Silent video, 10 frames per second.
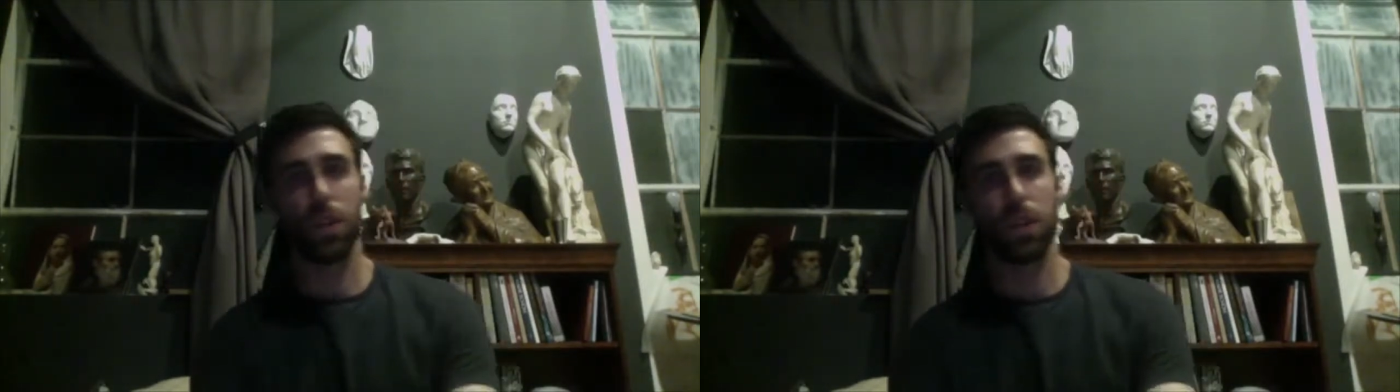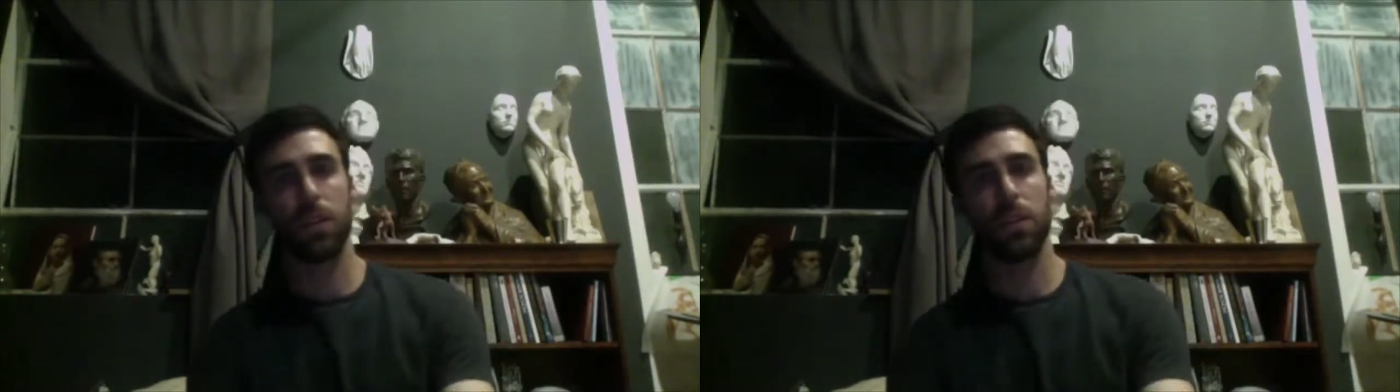
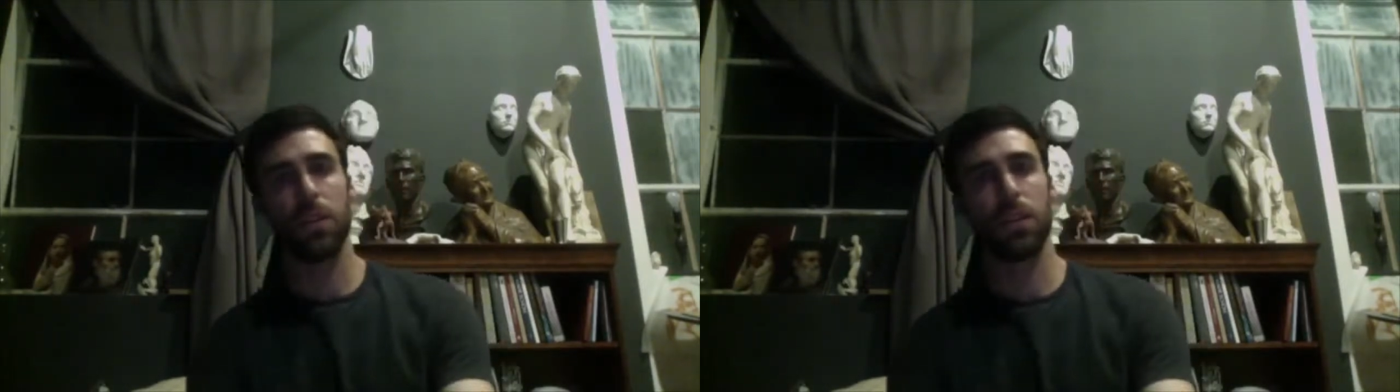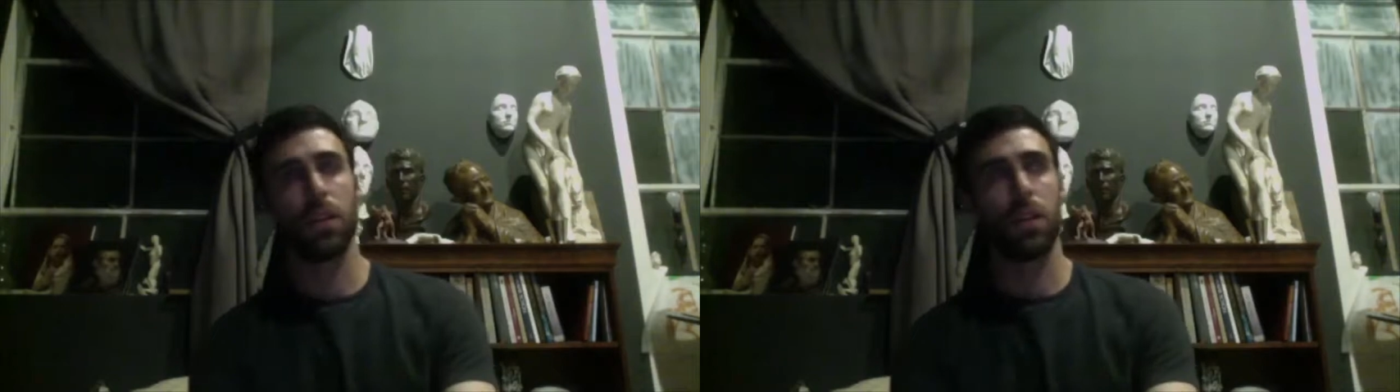this,
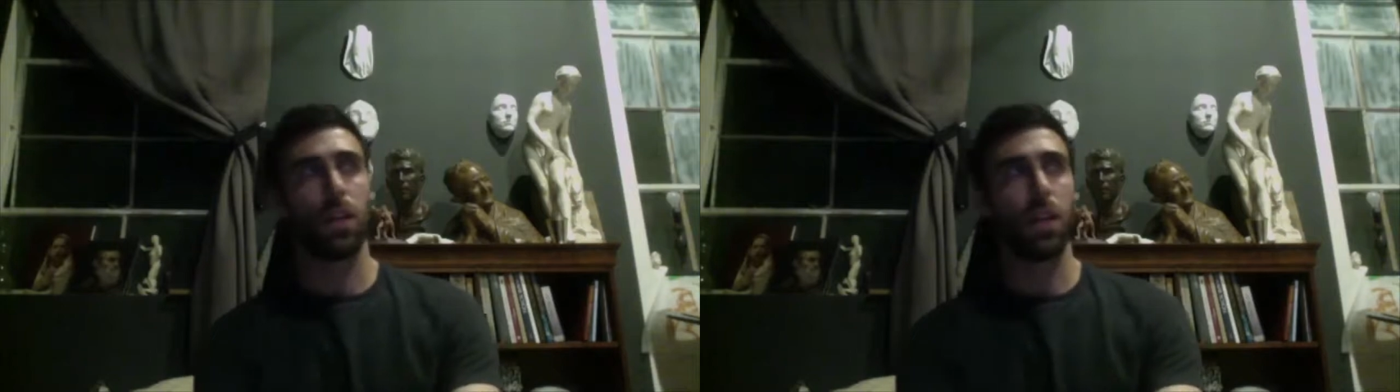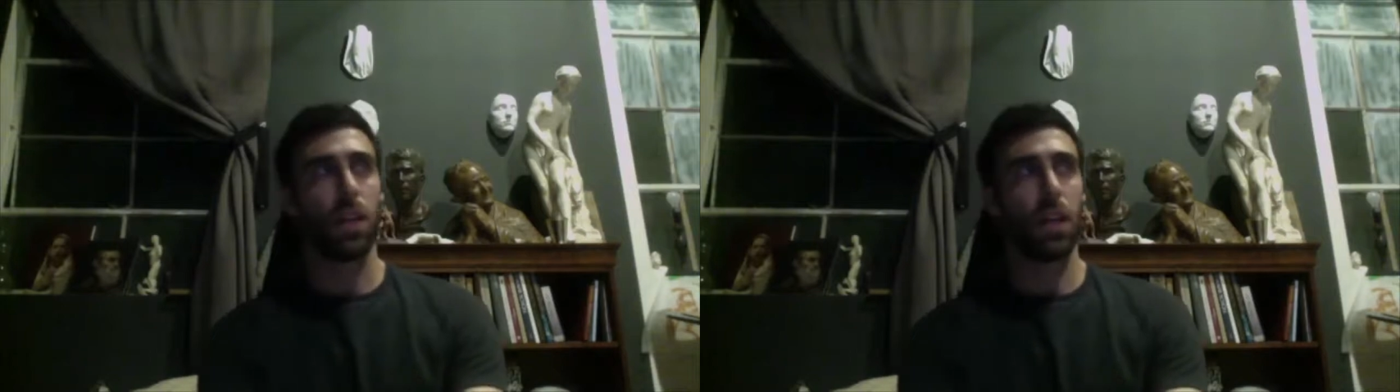
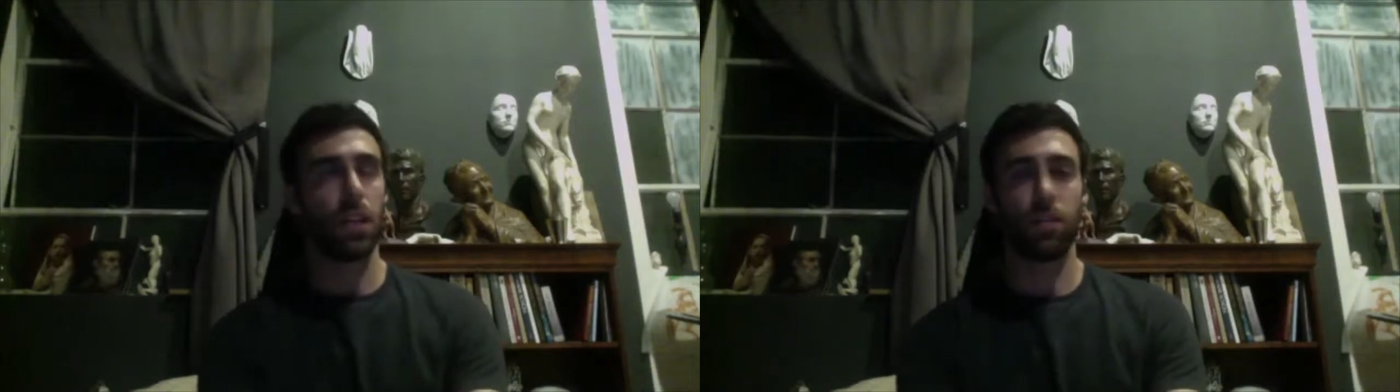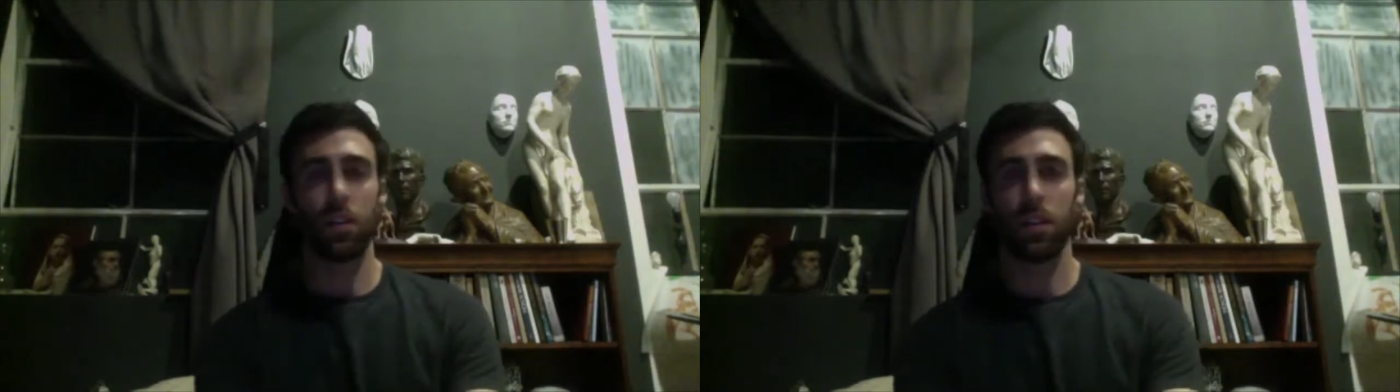and it's
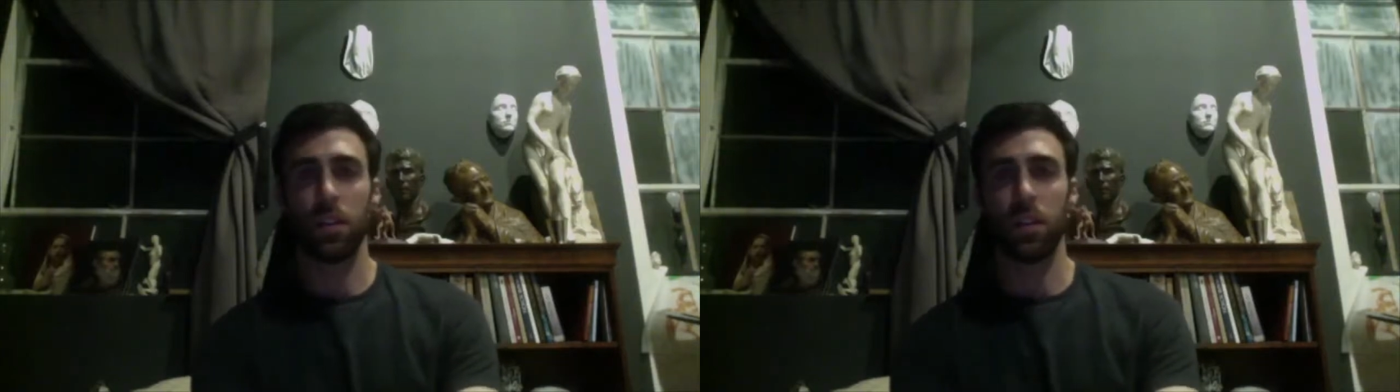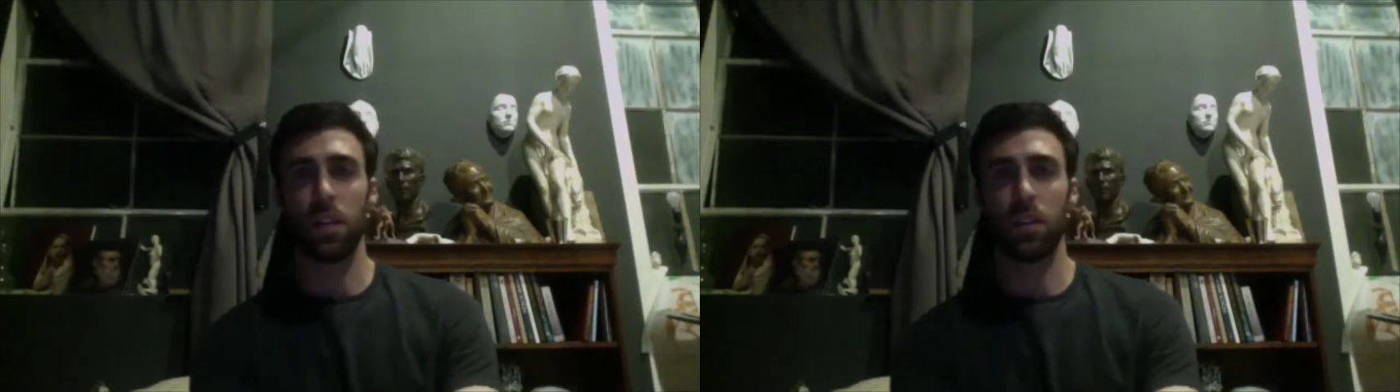fun to
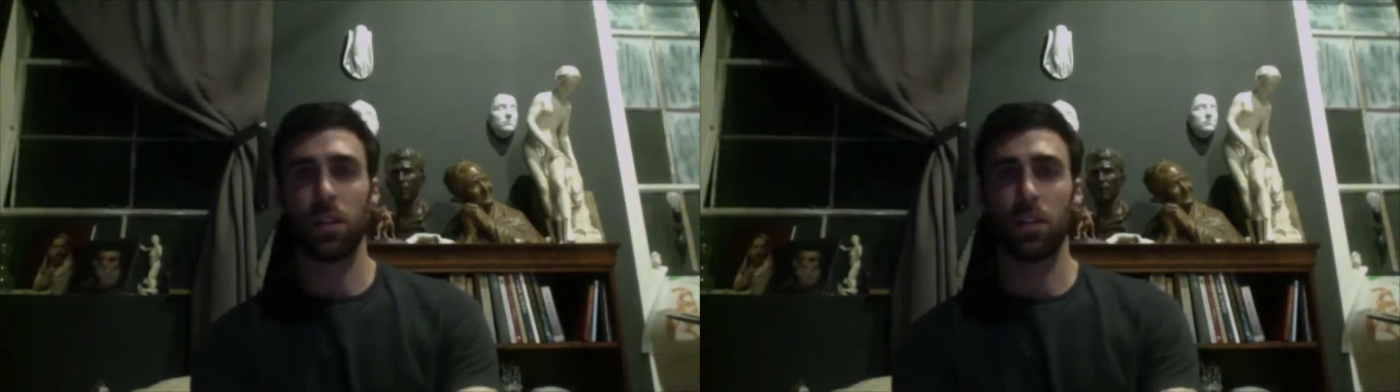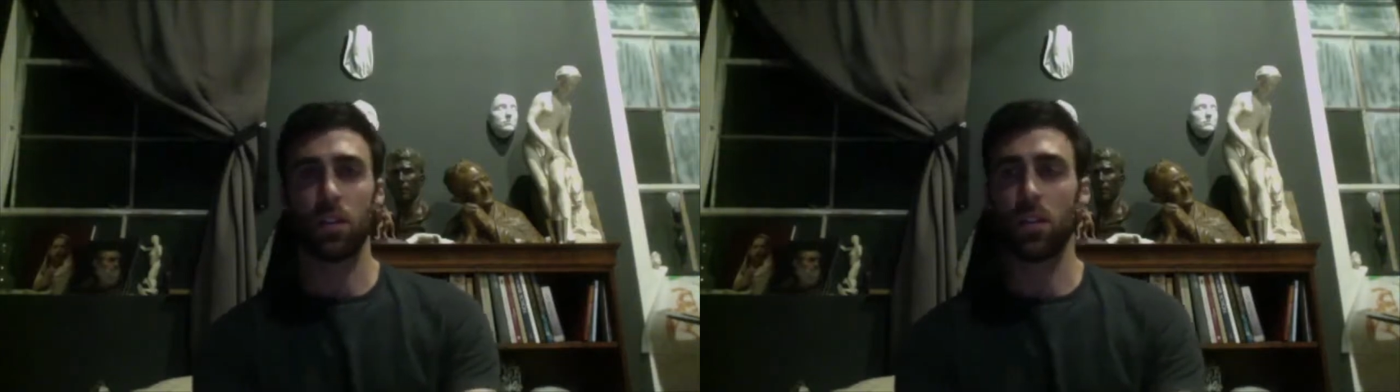look at
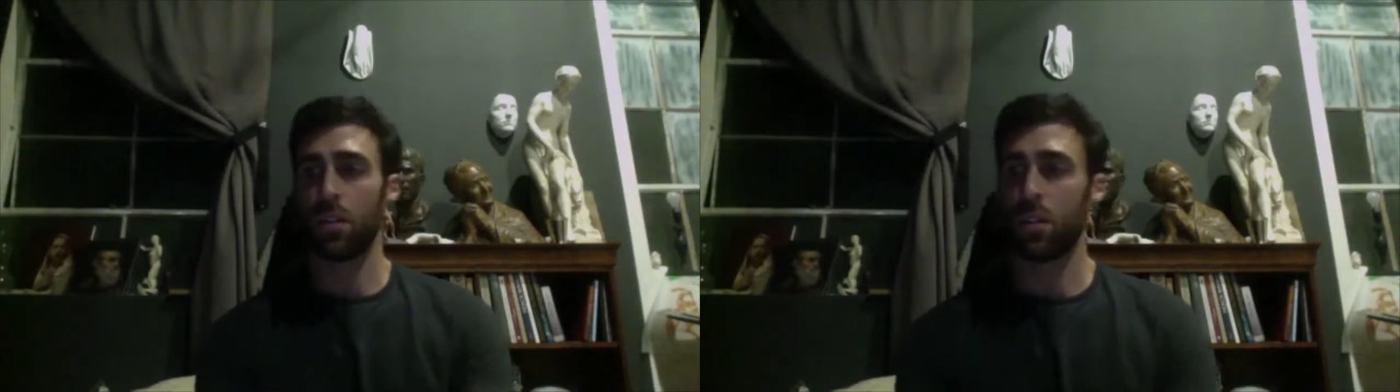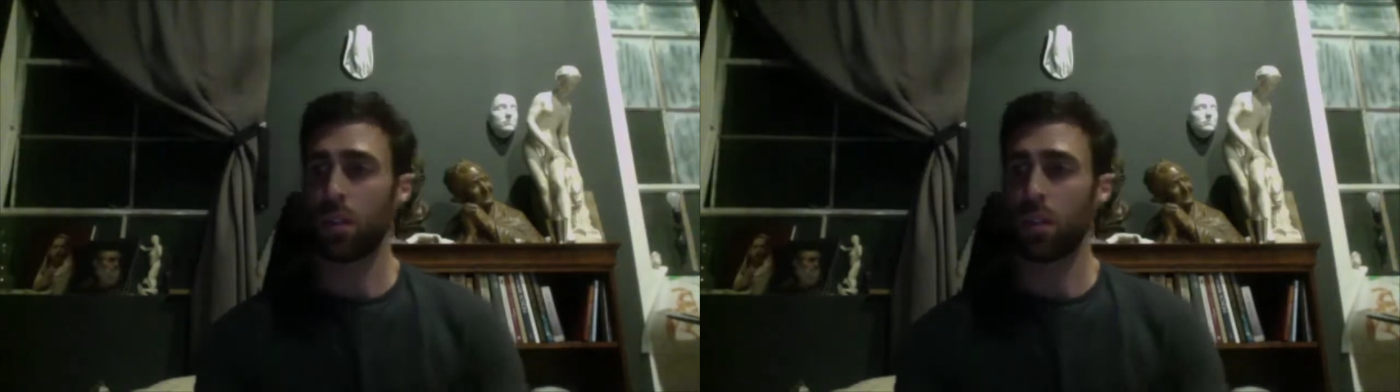those too.